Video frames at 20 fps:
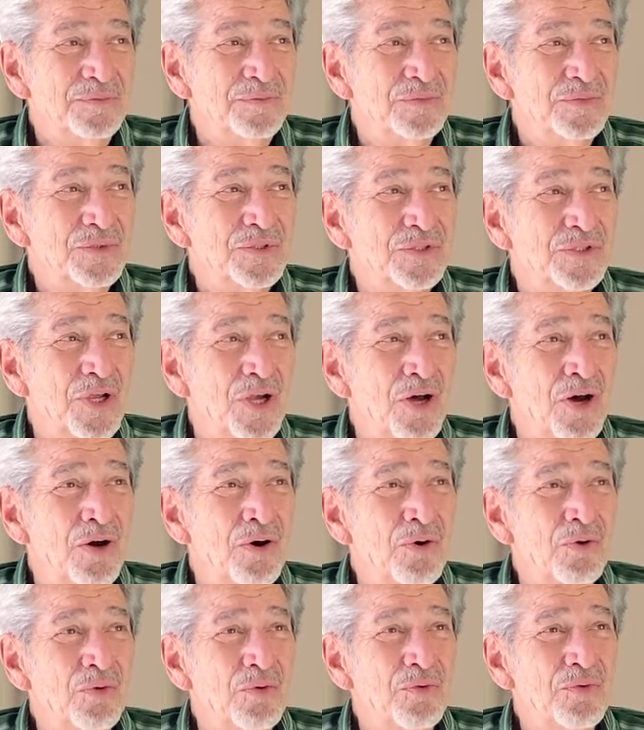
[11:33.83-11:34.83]

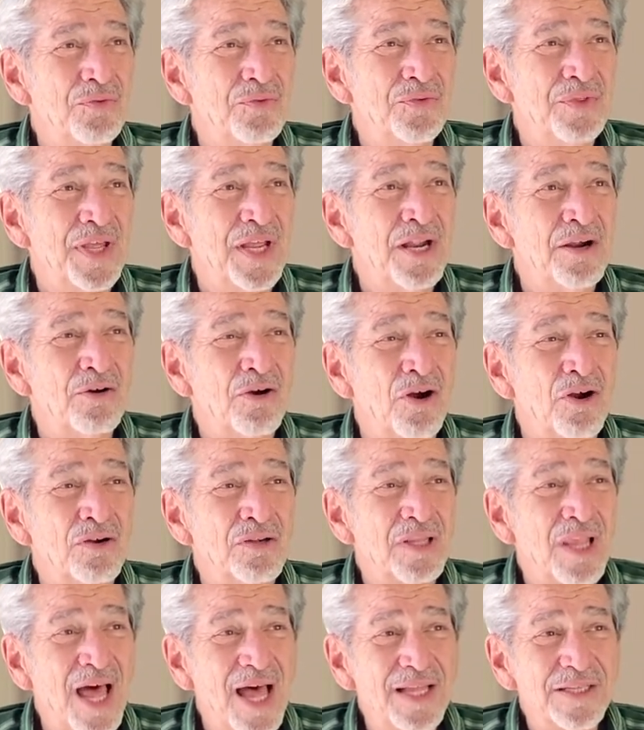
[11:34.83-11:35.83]
So there are
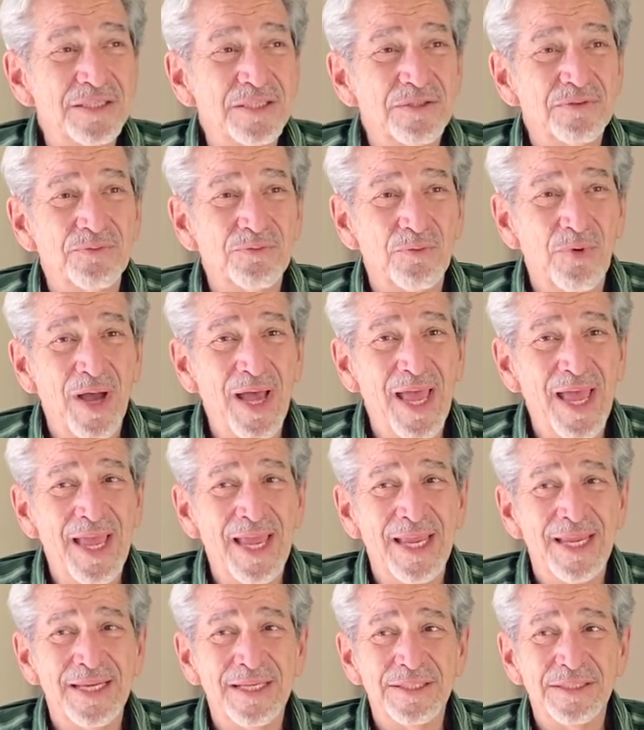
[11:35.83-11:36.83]
lots of
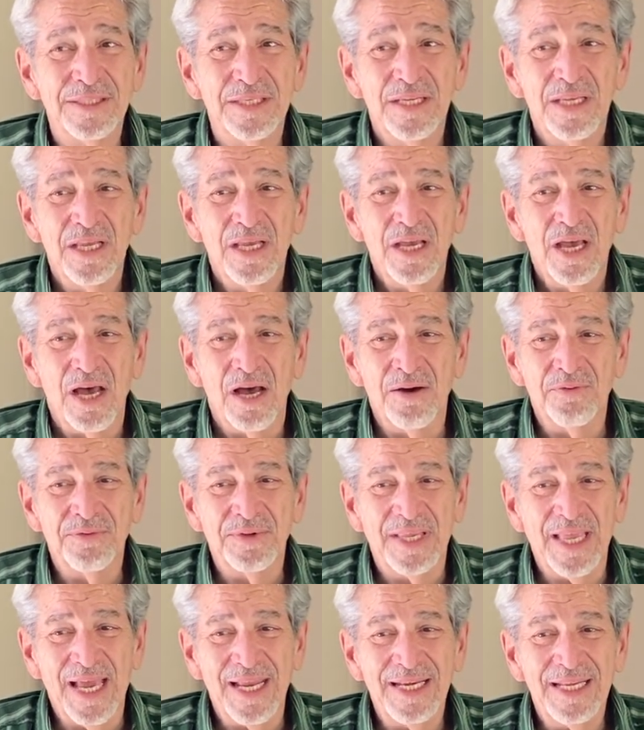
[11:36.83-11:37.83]
ways of
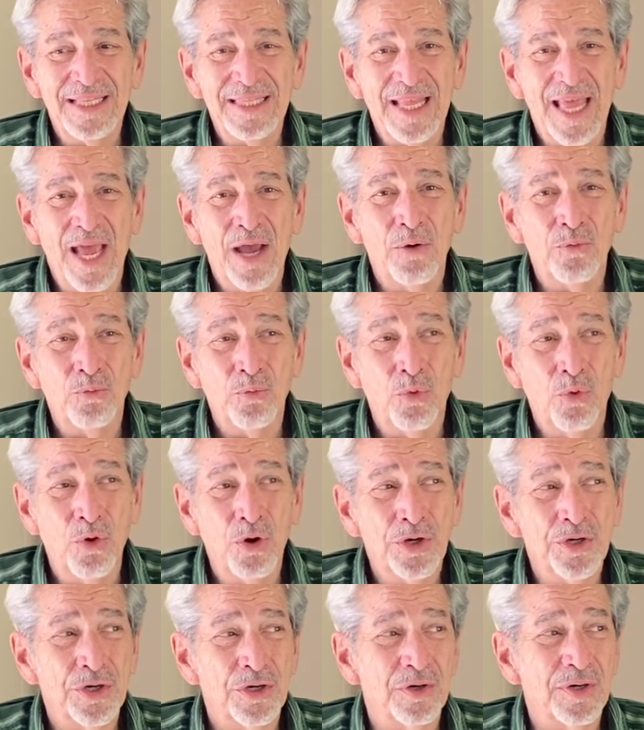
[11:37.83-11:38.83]
getting that
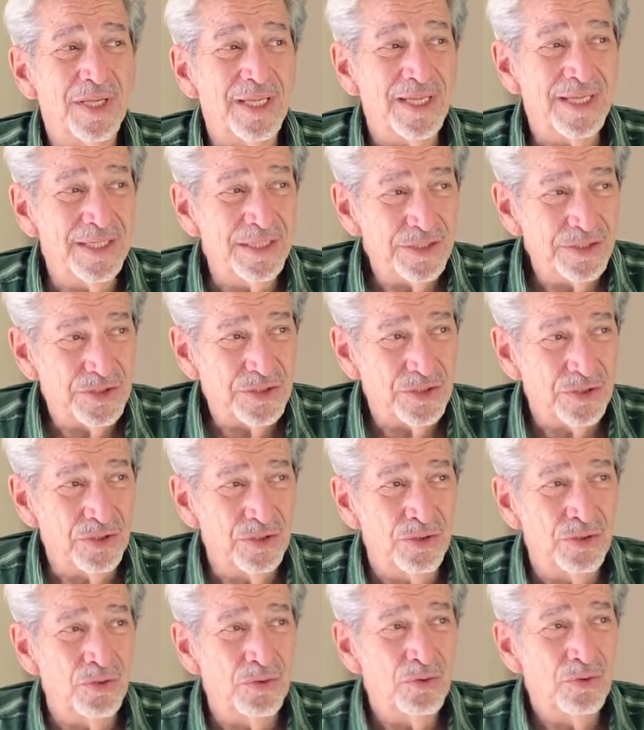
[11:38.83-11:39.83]
water
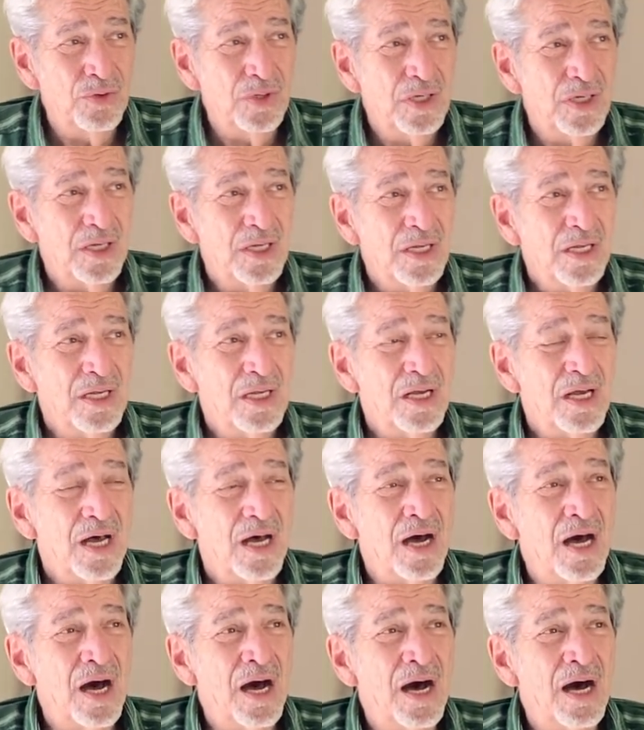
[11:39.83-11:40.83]
into
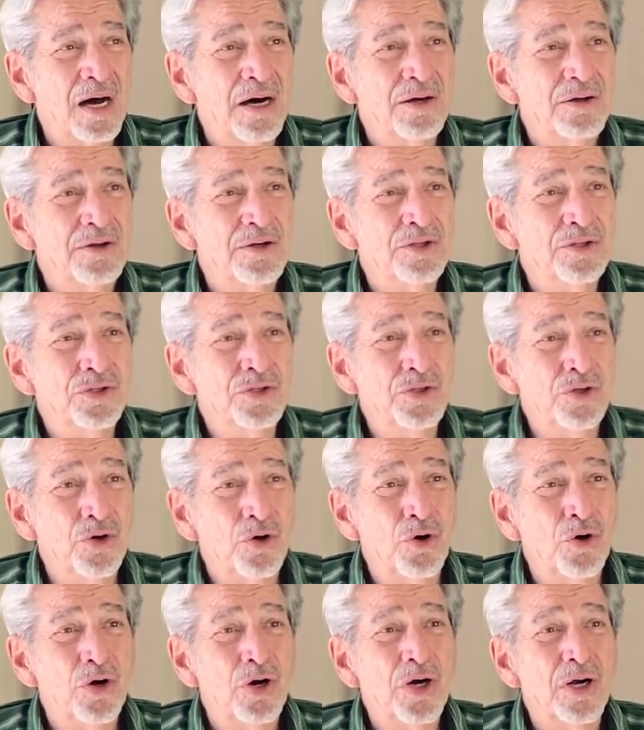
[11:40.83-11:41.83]

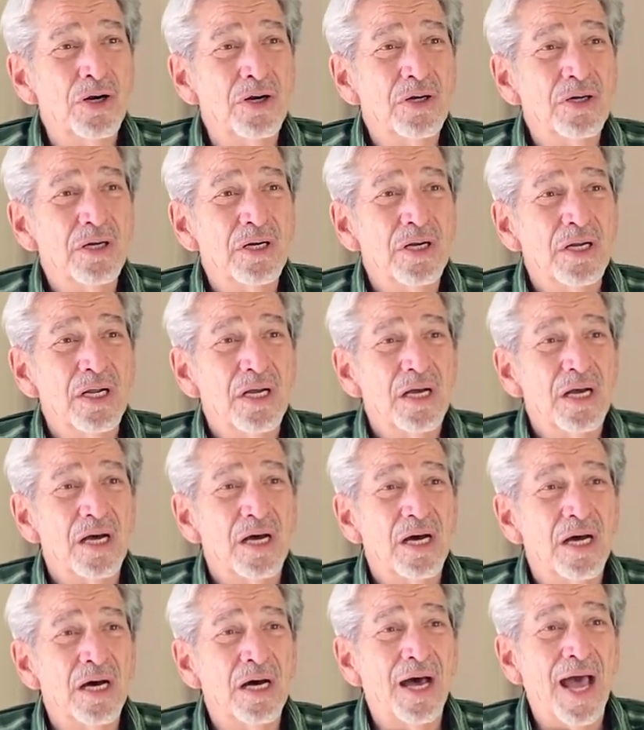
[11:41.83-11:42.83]
your
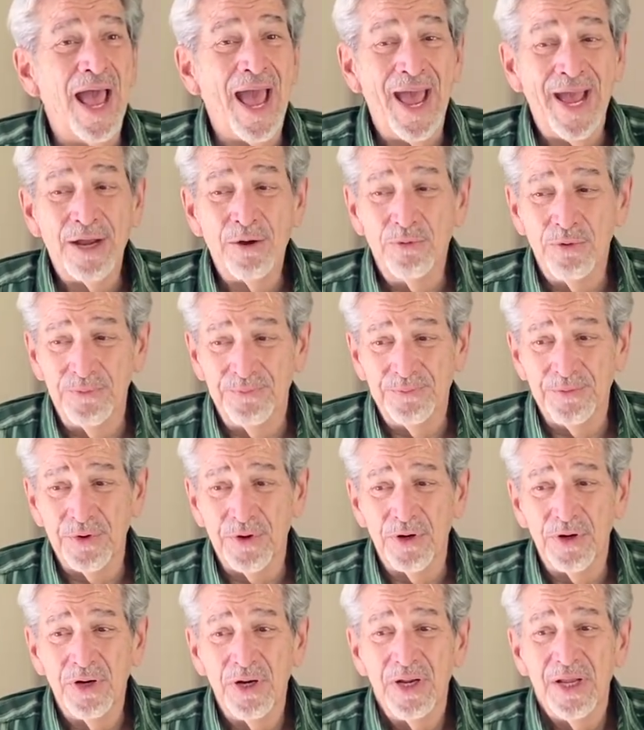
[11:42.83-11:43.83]

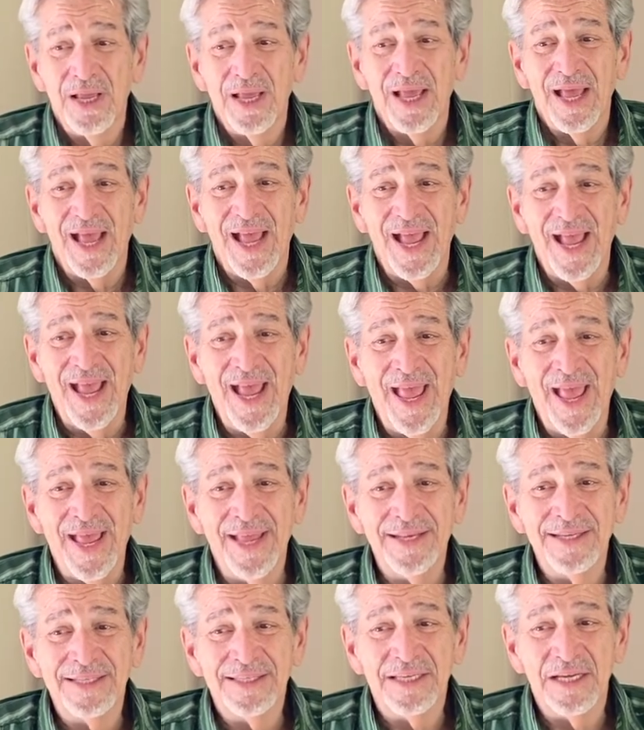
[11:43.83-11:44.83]
aquifer,
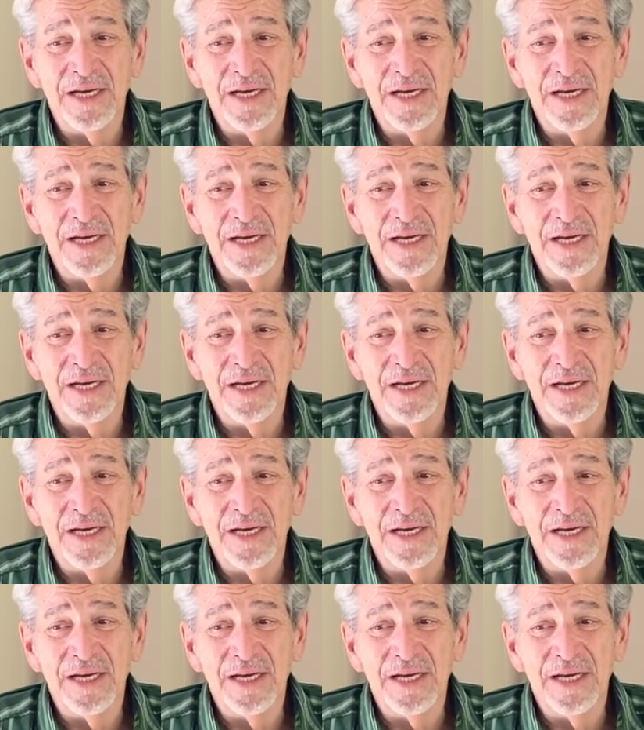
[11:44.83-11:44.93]
and